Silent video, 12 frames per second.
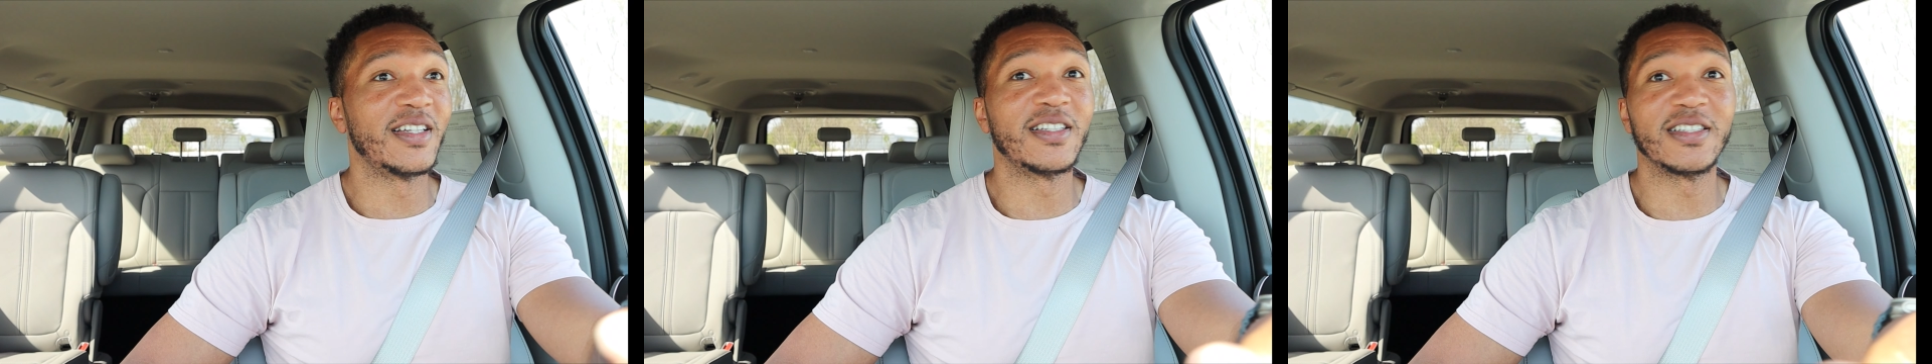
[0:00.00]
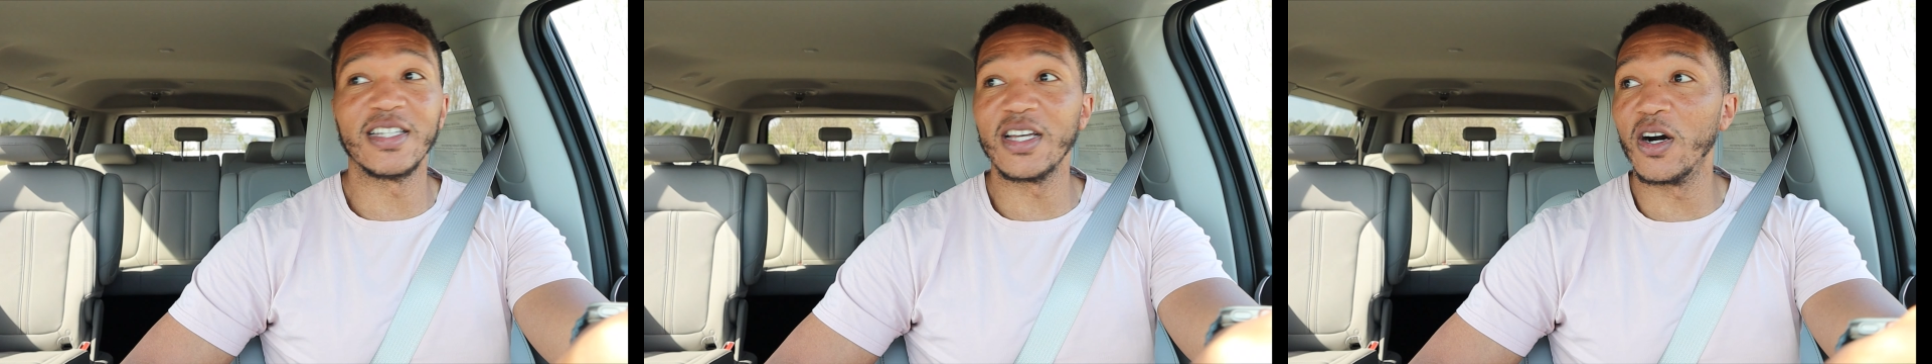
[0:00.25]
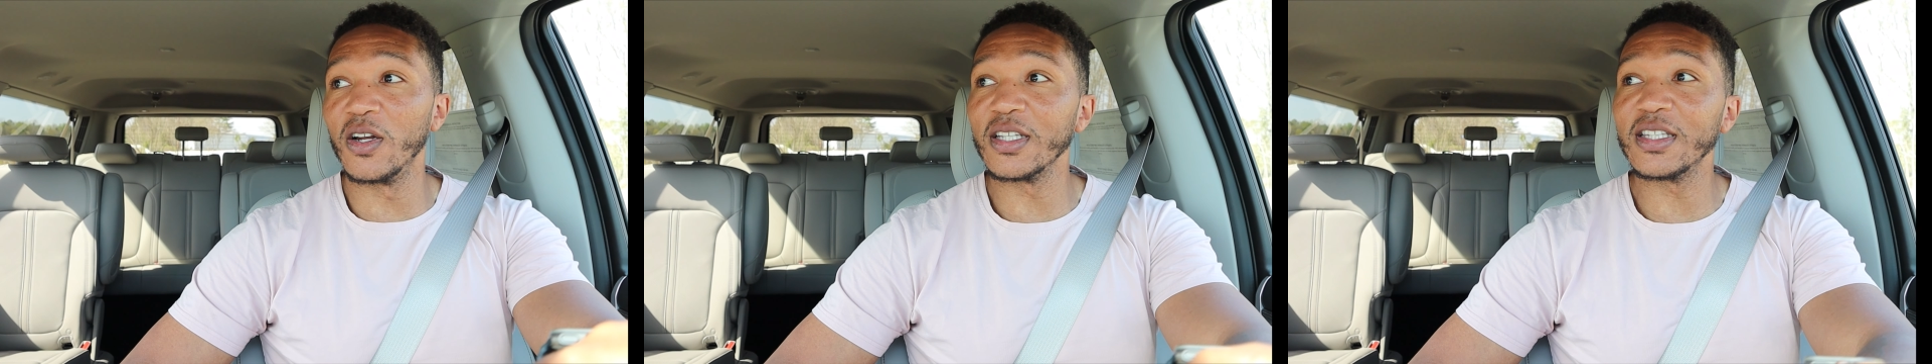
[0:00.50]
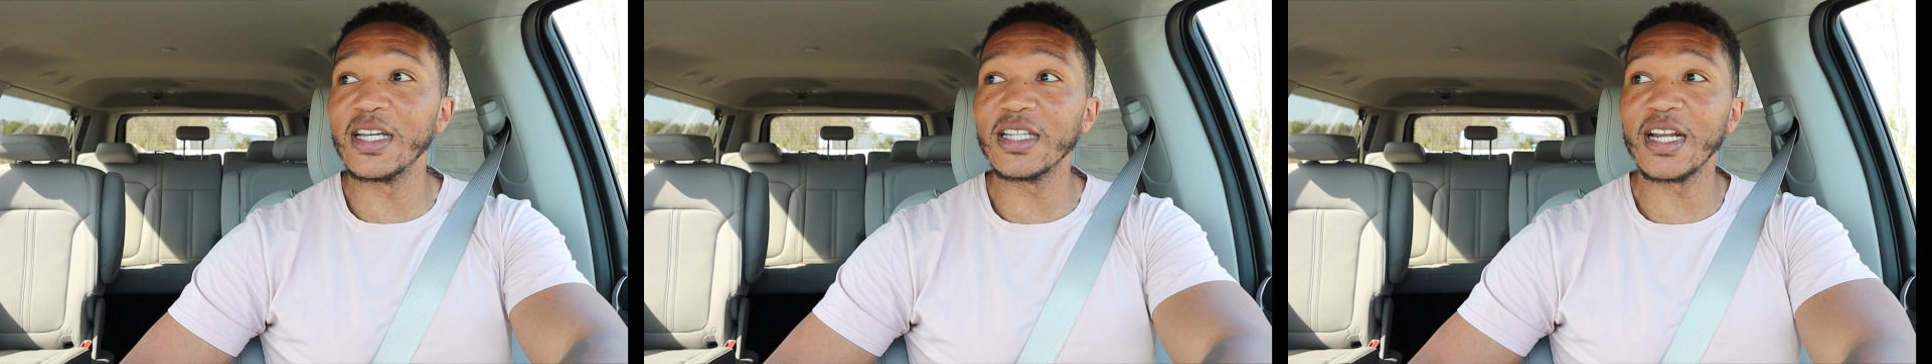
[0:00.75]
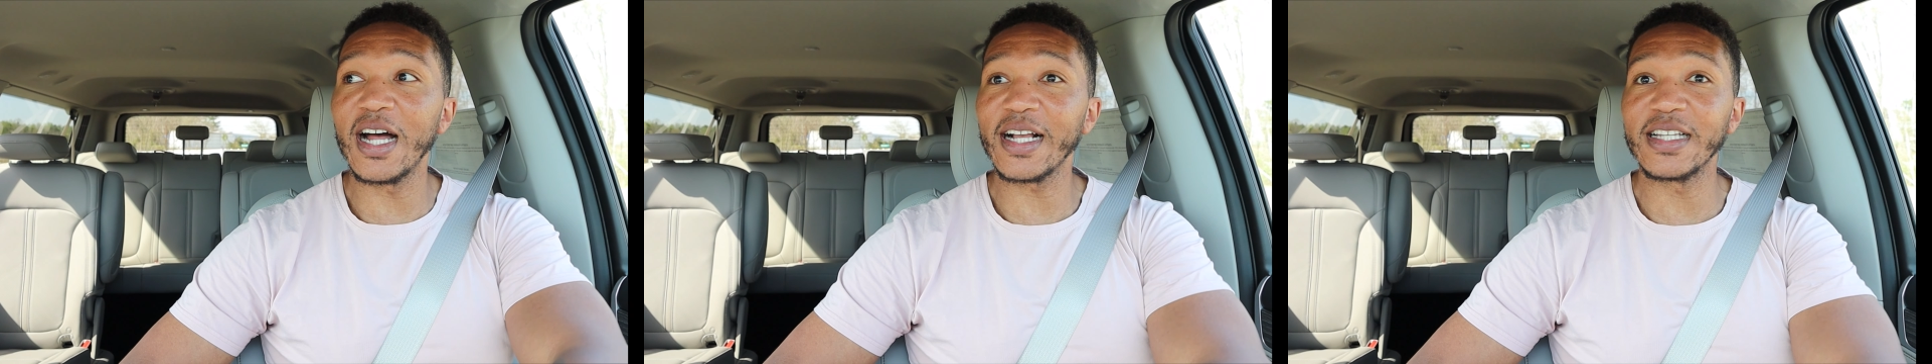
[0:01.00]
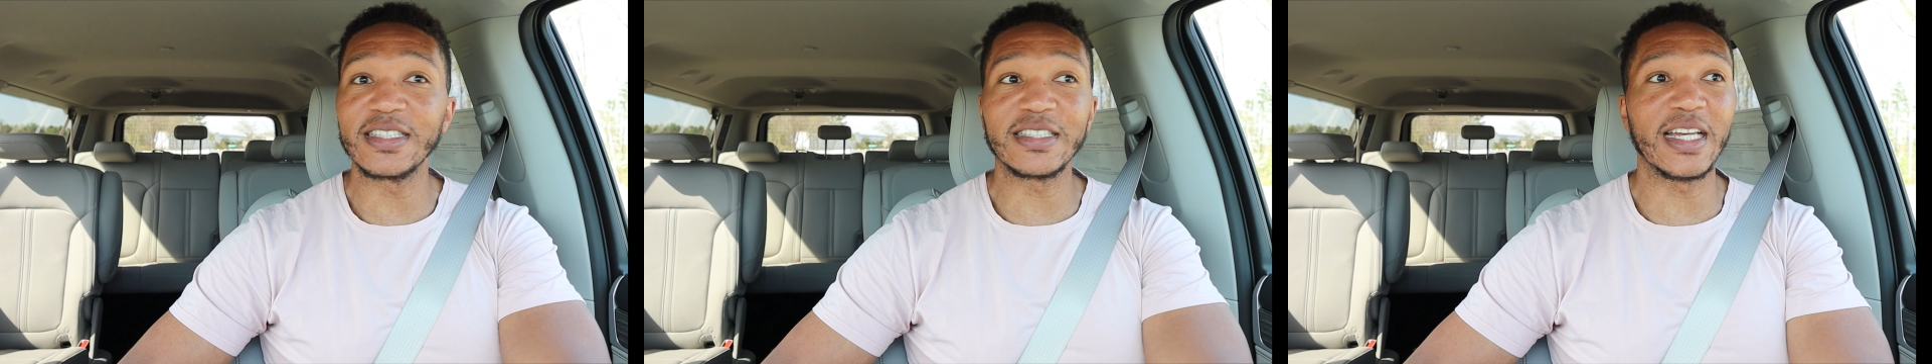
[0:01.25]
the only thing that I
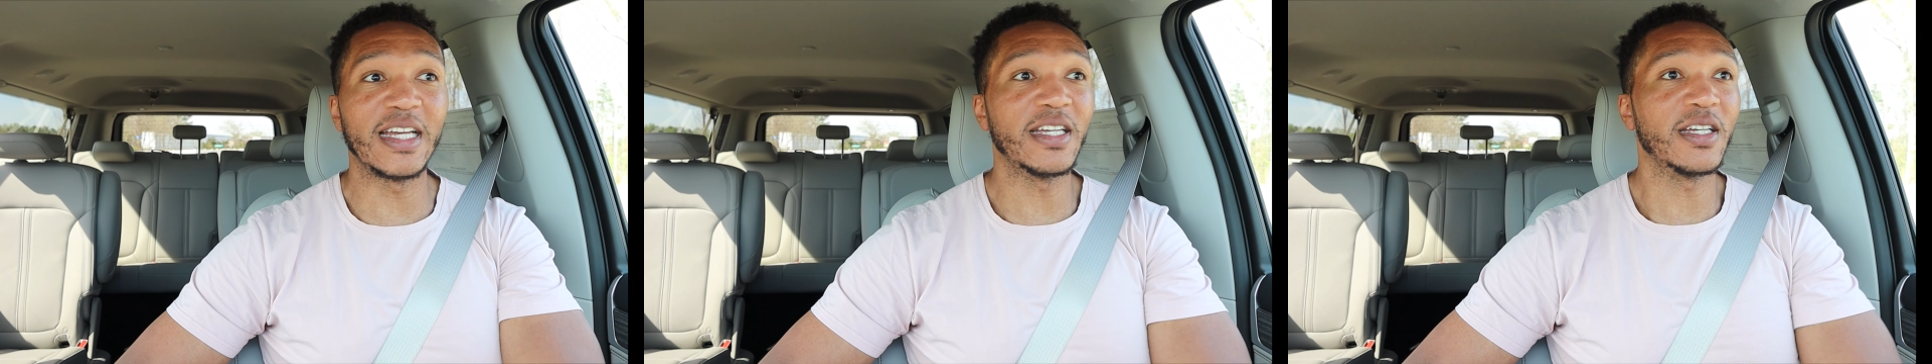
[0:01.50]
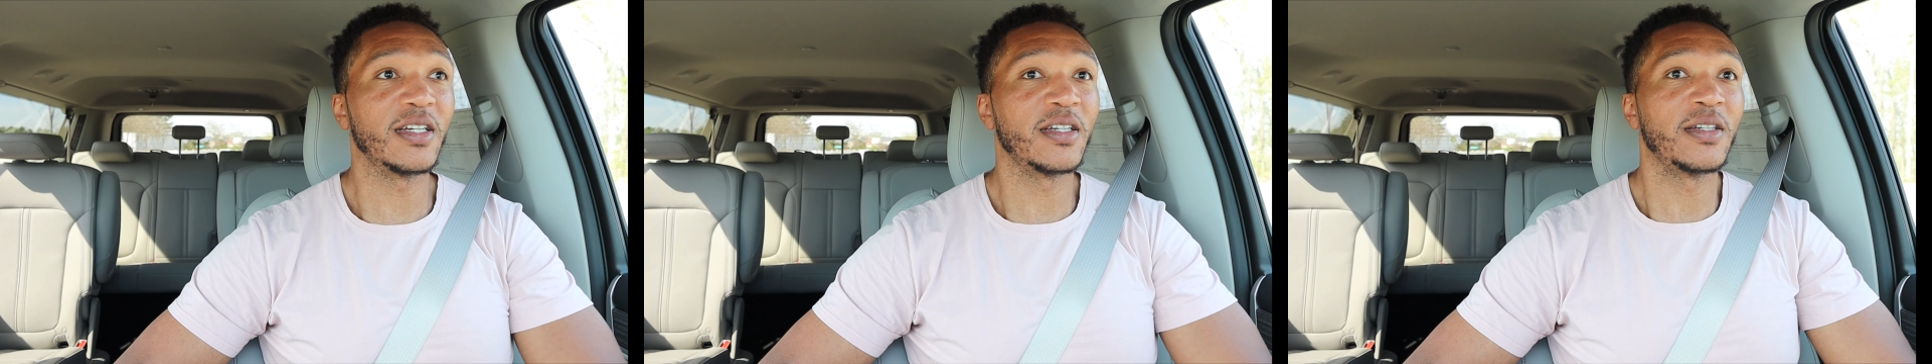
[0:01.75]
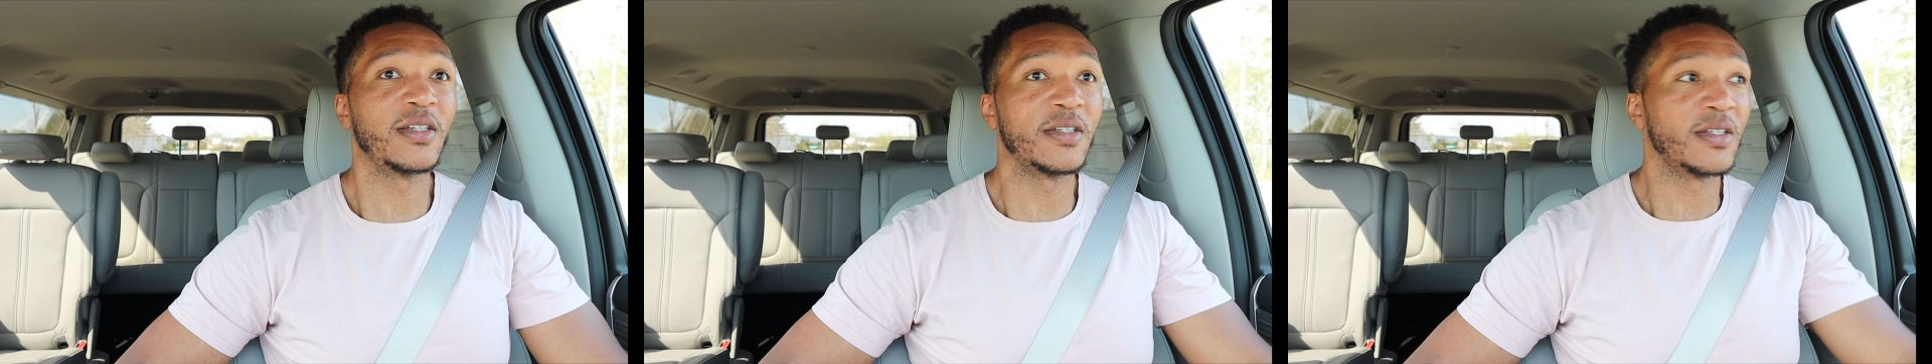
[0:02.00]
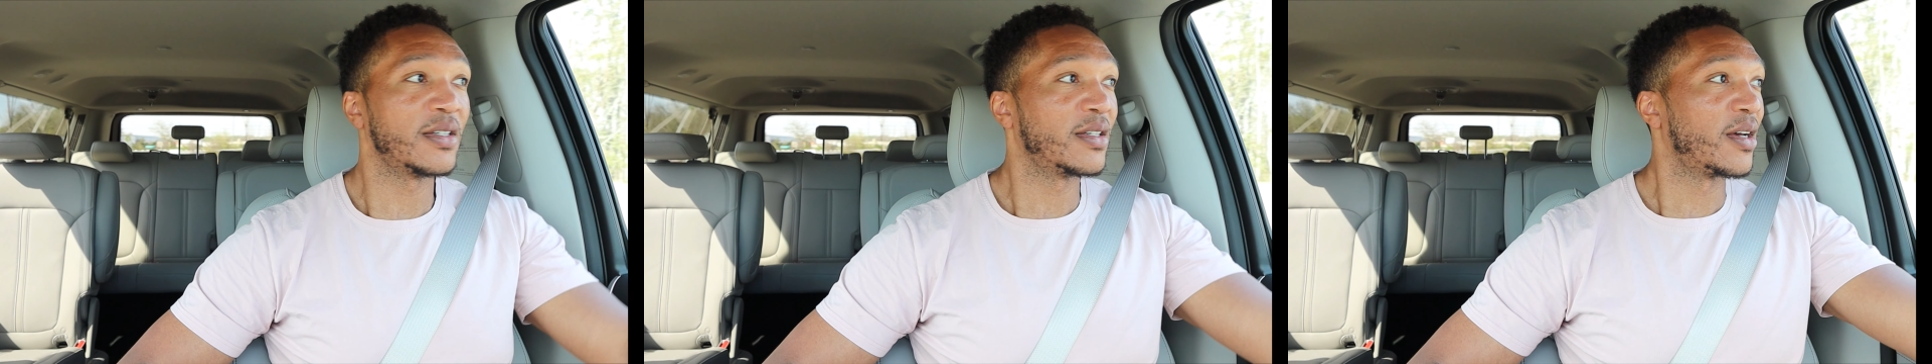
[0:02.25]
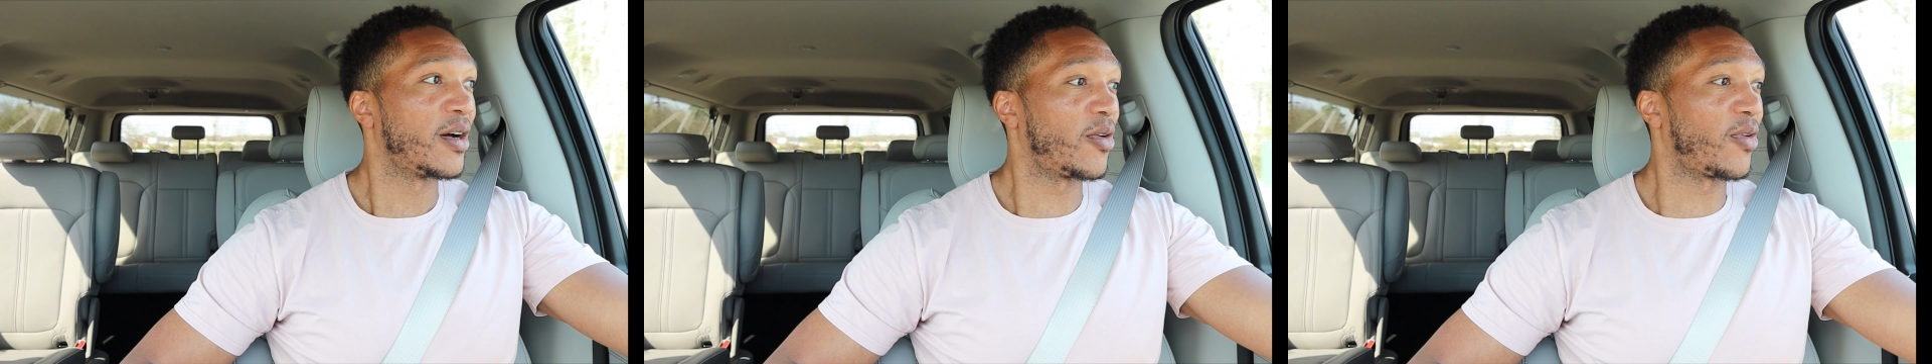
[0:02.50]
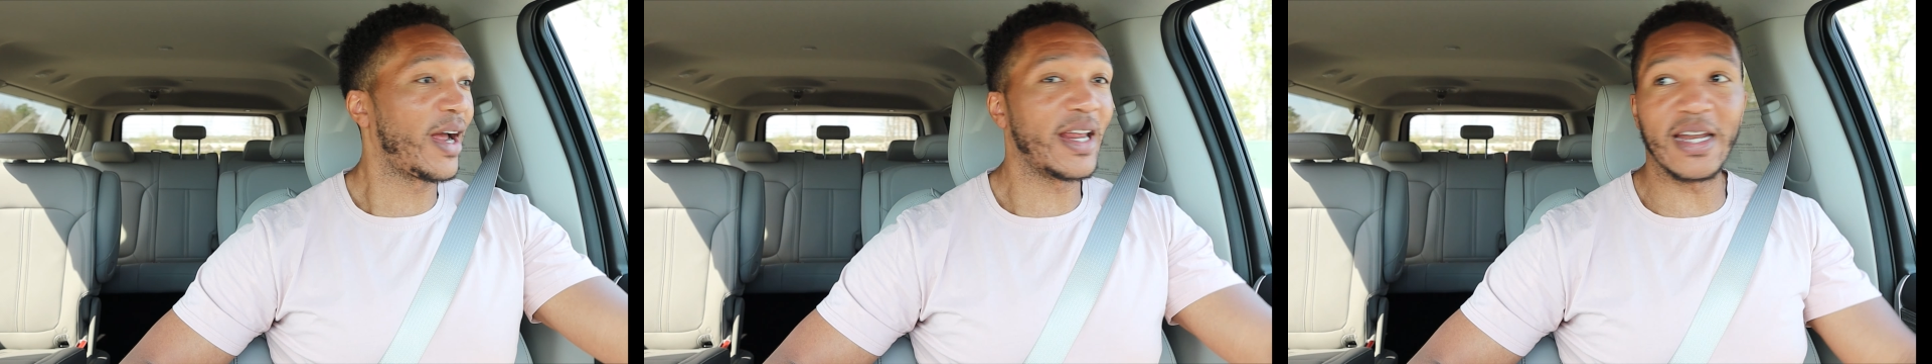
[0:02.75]
can say right